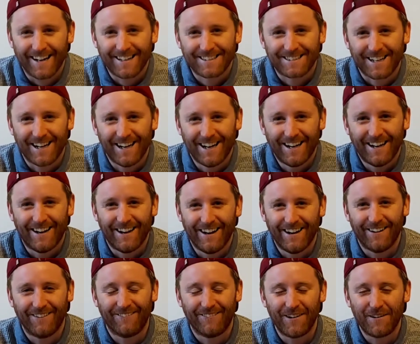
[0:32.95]
So
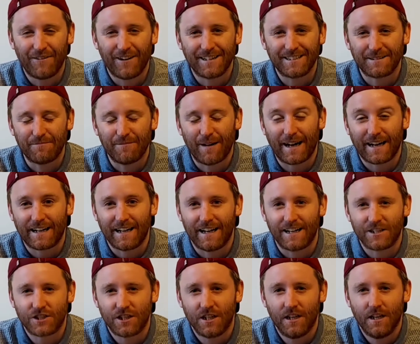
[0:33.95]
we've had some
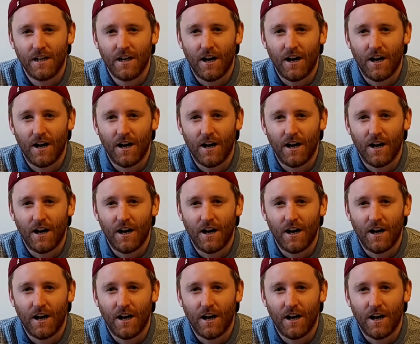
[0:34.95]
backlash